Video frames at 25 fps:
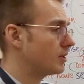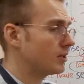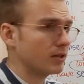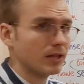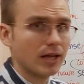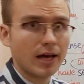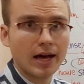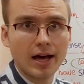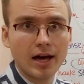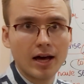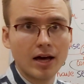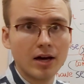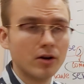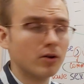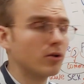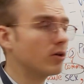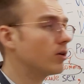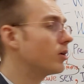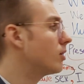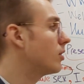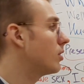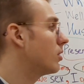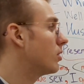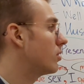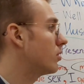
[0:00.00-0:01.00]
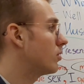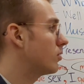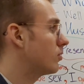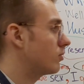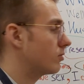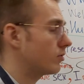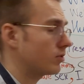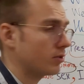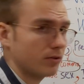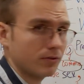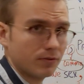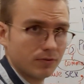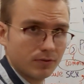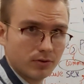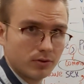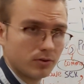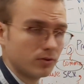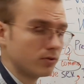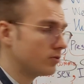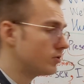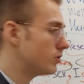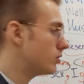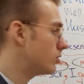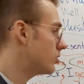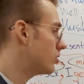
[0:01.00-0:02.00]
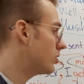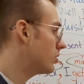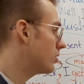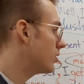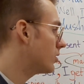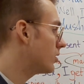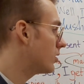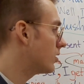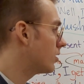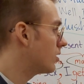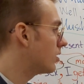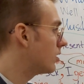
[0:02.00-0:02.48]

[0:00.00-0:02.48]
now or in future,